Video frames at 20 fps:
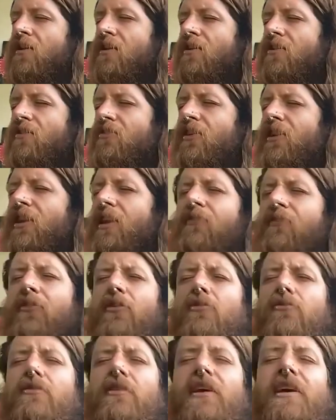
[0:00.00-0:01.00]
The
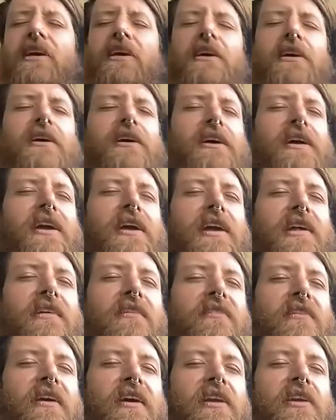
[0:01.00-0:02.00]
difficulty is
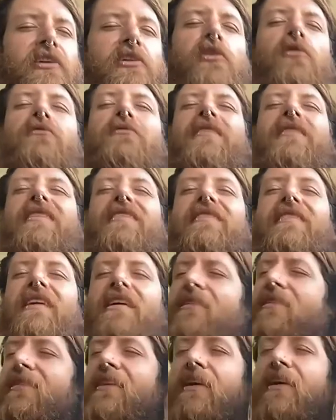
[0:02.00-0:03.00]
in your
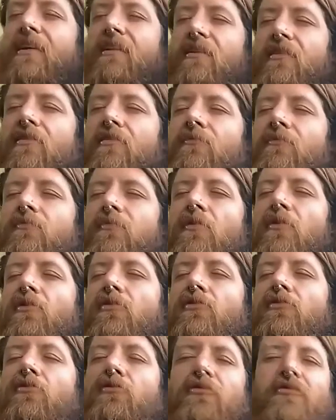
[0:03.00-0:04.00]
resistance
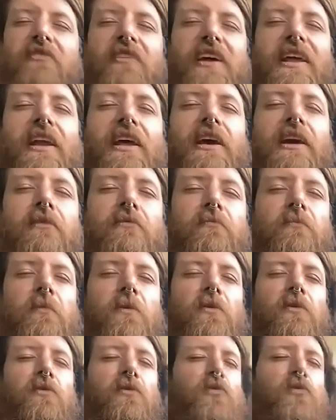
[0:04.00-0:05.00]
to feeling,
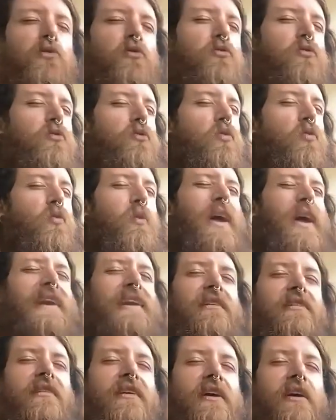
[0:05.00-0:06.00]
to
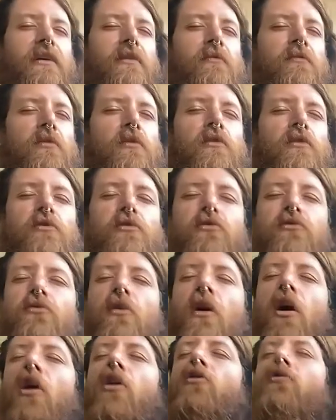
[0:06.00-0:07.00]
witnessing, to
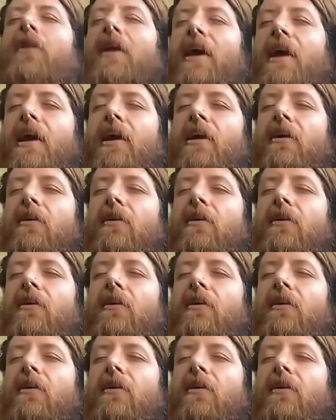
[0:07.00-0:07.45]
owning